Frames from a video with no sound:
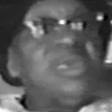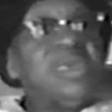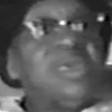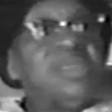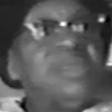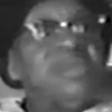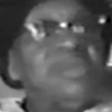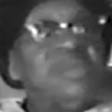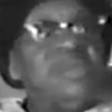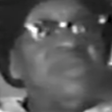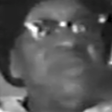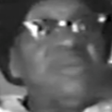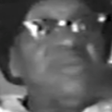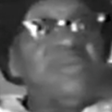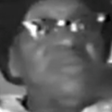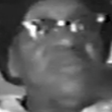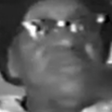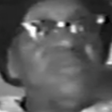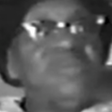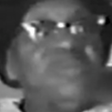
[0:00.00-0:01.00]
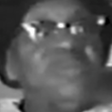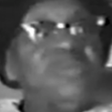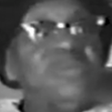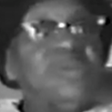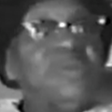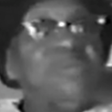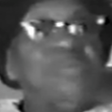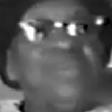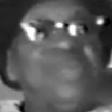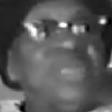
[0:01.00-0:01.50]
and
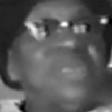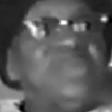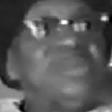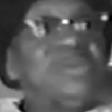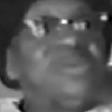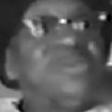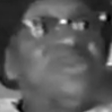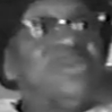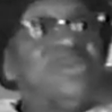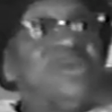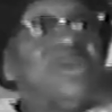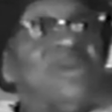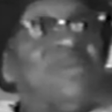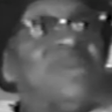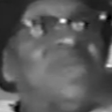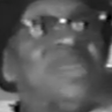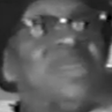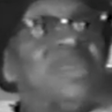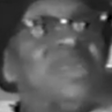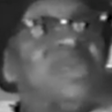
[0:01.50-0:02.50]
complaint couldn't come in